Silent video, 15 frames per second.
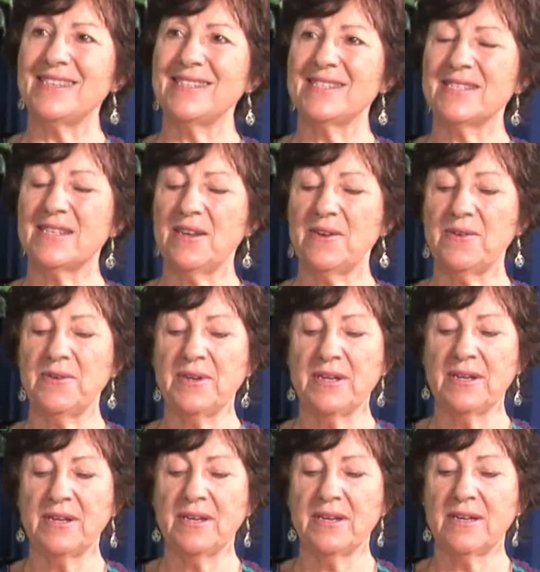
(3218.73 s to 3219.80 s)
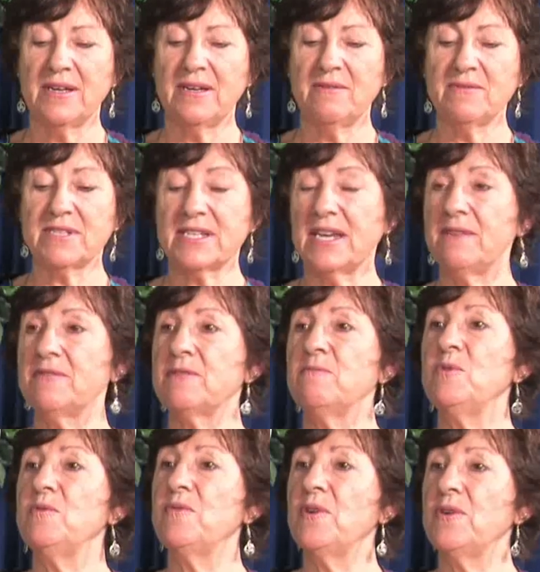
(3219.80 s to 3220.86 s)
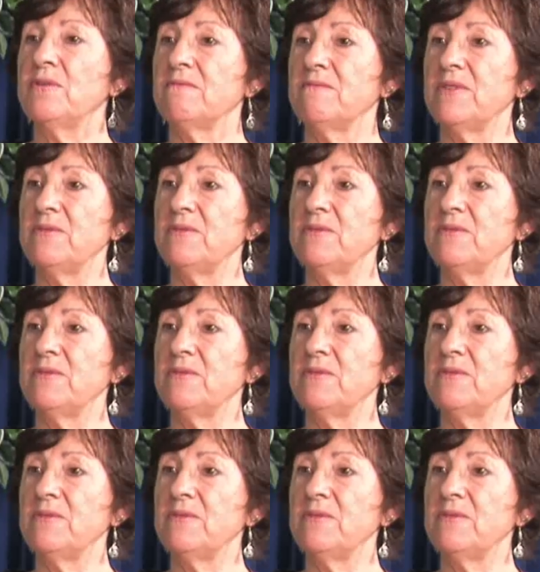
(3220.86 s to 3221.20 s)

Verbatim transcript: And so it was time to move on.